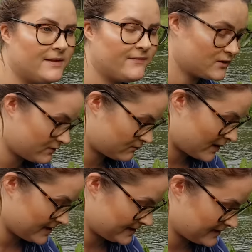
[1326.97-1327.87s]
when the fish was
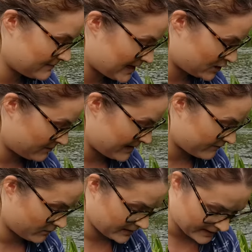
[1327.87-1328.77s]
rising, splashing me
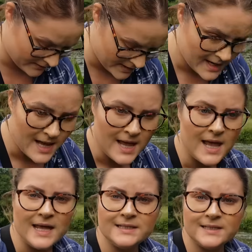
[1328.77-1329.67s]
everywhere now,
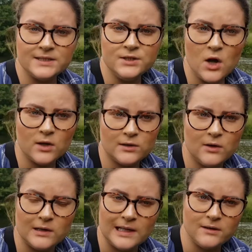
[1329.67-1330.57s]
it did not
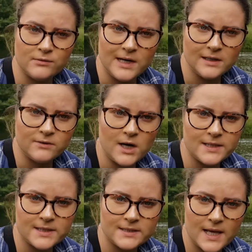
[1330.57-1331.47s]
look like grayling
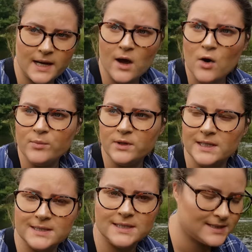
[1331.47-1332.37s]
rises. And I hope you
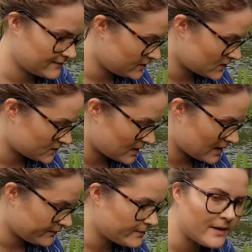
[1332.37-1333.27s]
can see it in the video as
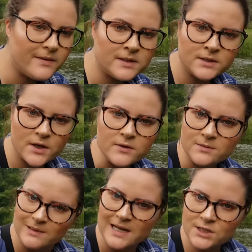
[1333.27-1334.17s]
well. It, they were so
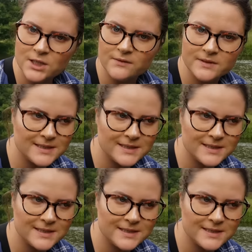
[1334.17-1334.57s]
splashy. It was